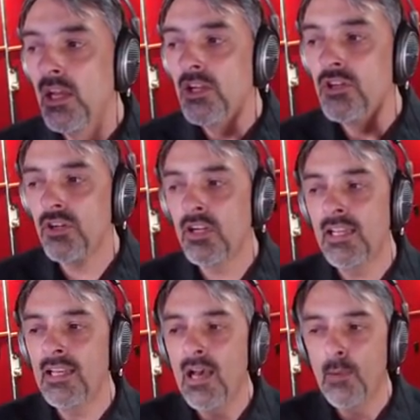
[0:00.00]
you're going
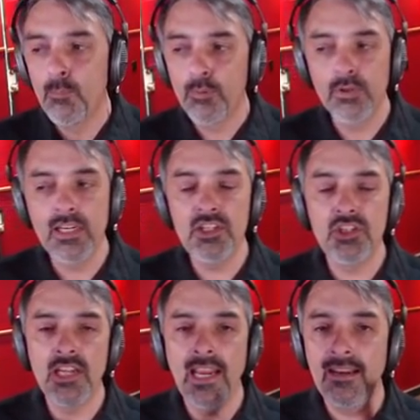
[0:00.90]
to
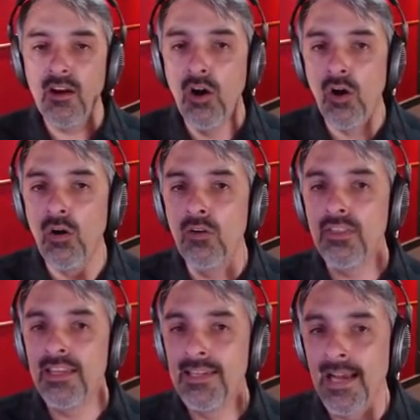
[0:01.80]
appreciate all
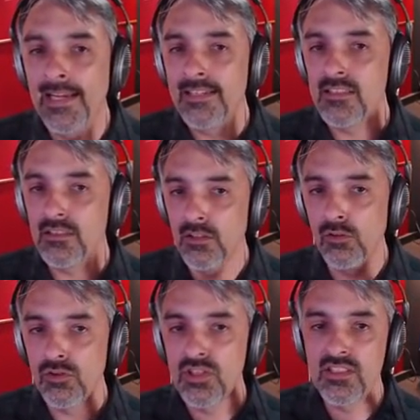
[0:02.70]
the nice
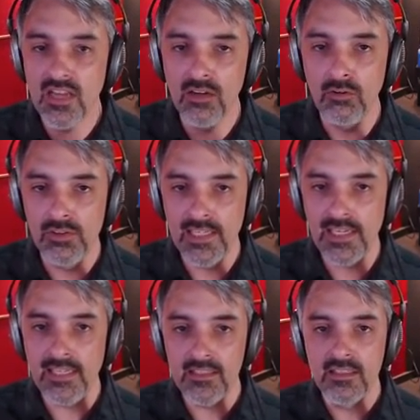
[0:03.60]
little
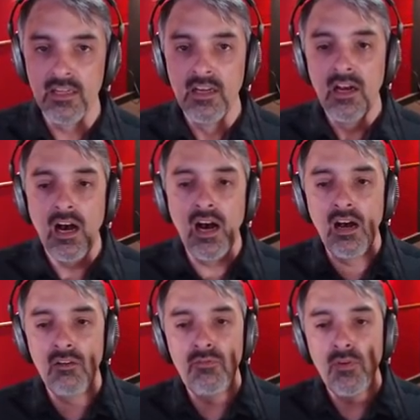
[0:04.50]
subtleties
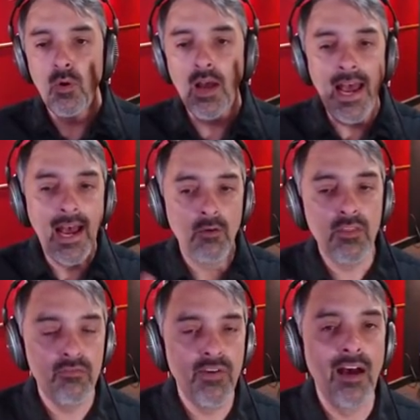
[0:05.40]
of how the
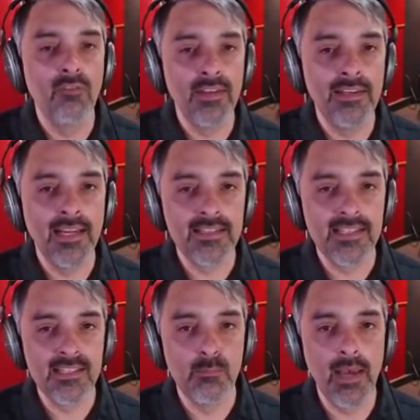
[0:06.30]
Valve Index
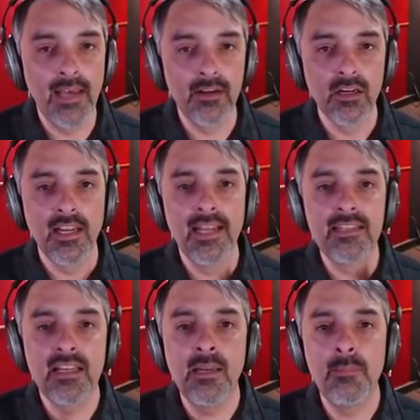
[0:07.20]
is better. It's
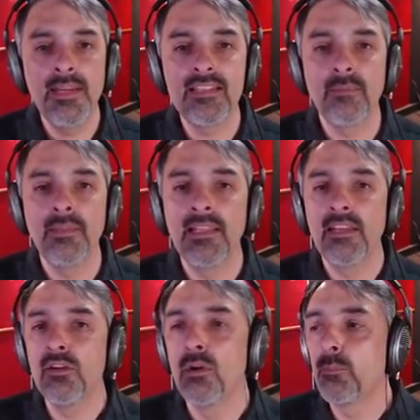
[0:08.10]
going to be something that
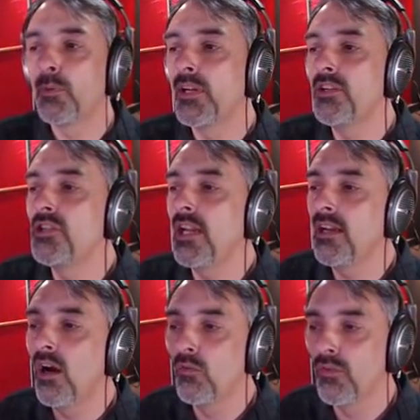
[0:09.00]
you appreciate
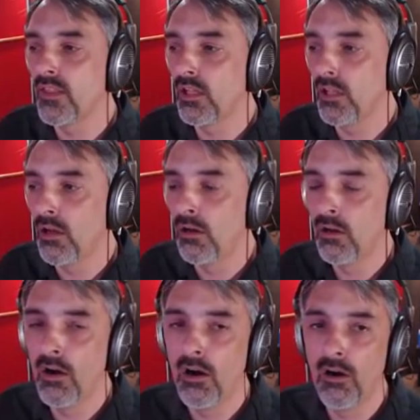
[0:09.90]
over the long
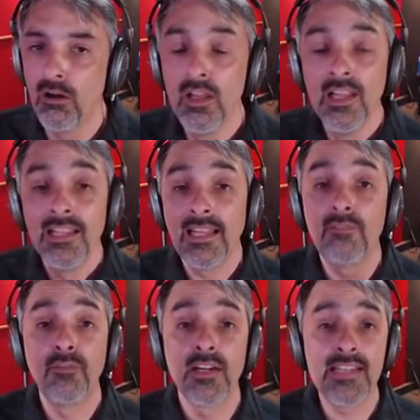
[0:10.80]
haul. Like,
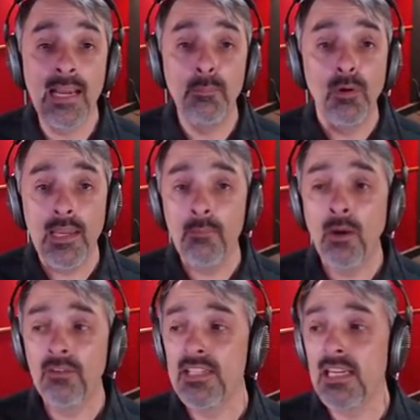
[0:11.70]
for example, M
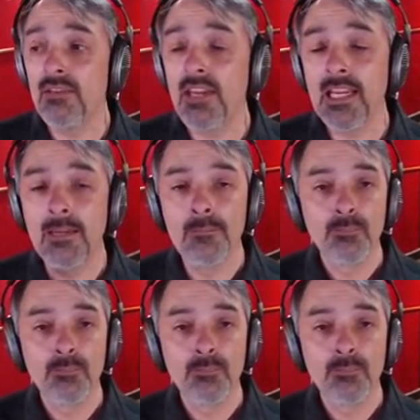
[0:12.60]
R T V,